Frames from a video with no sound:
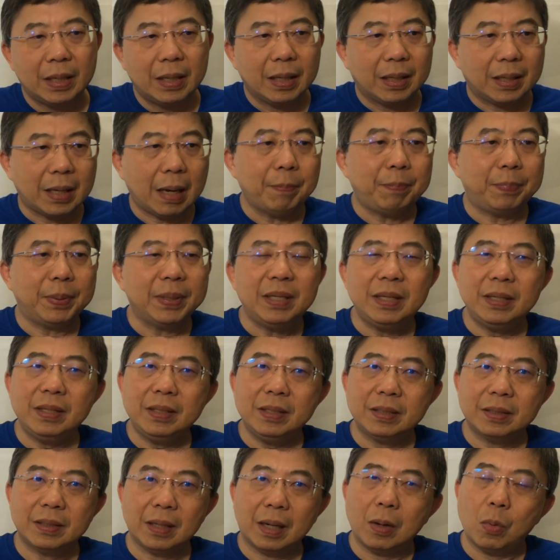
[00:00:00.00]

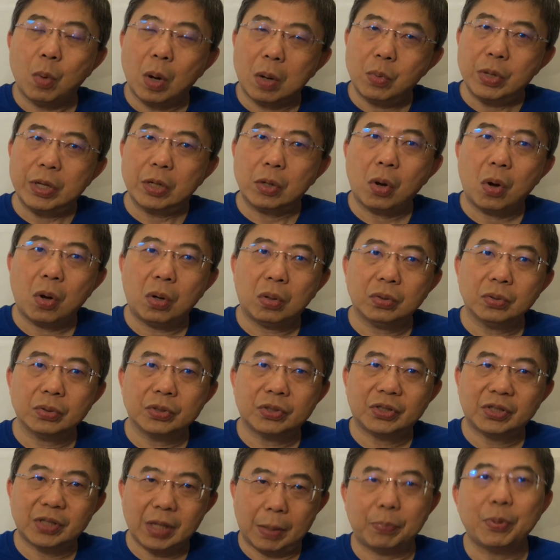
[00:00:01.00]
Companies are what we
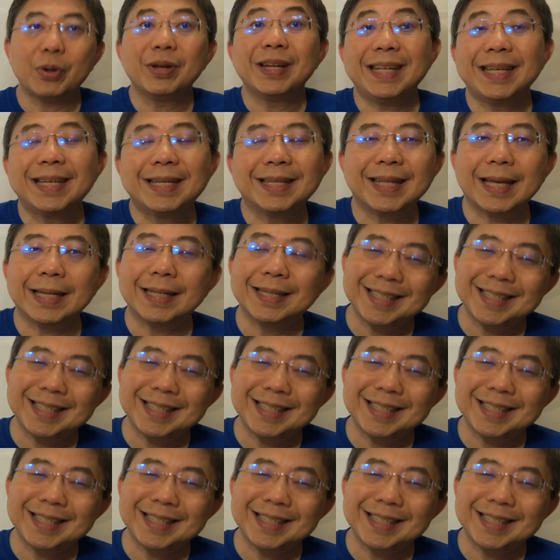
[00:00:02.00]
call separate legal